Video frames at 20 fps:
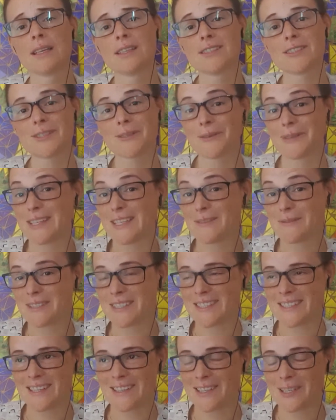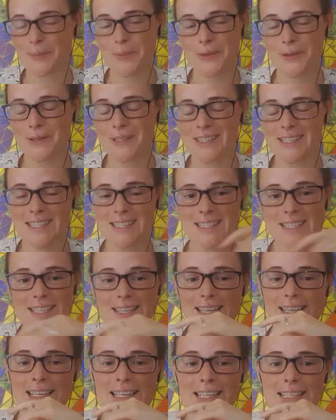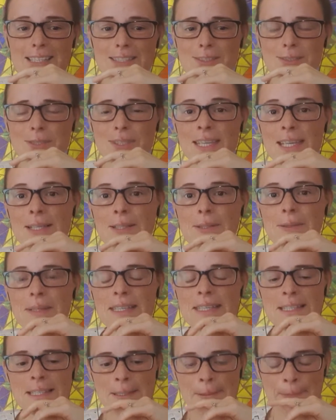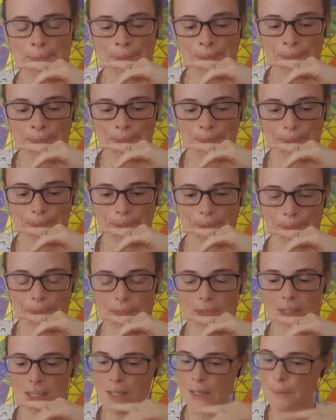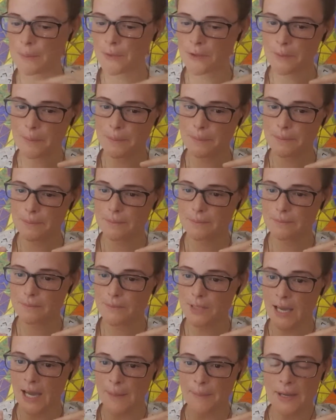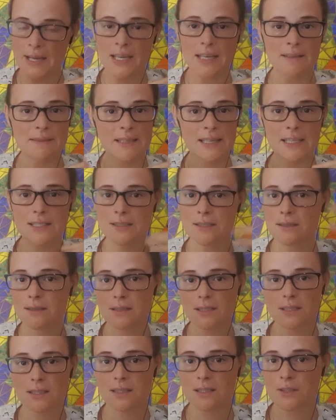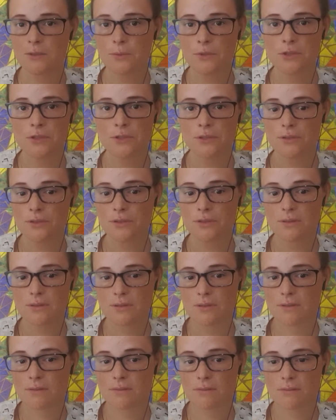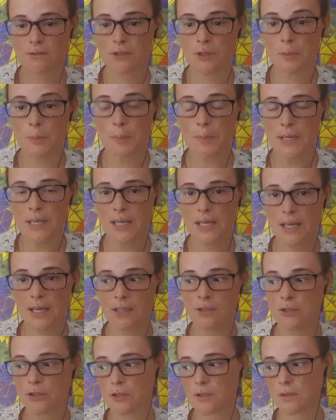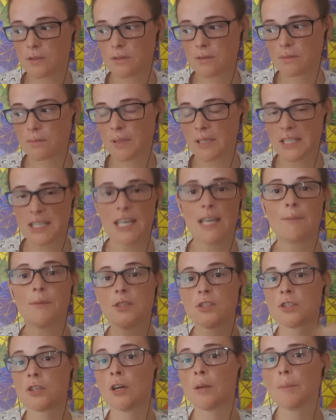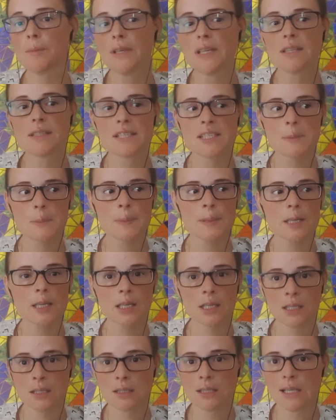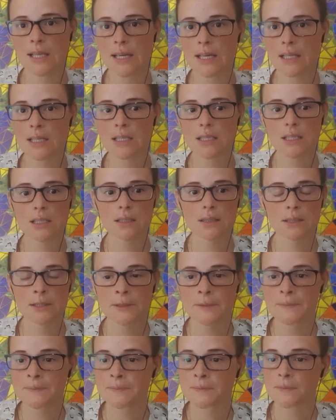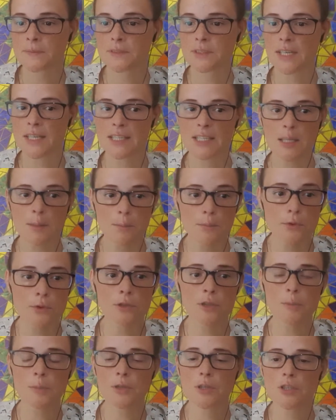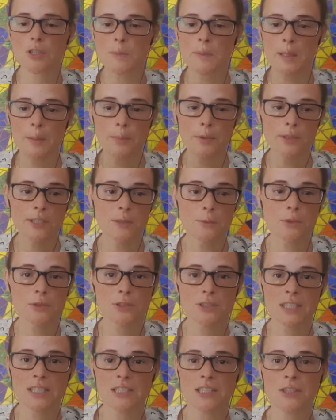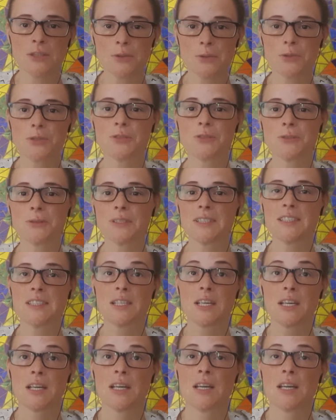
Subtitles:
So it was another process that I need to deal with. But yeah, my addiction, it was just so big. I just became a zombie in that period, like taking more because my body was getting used to it.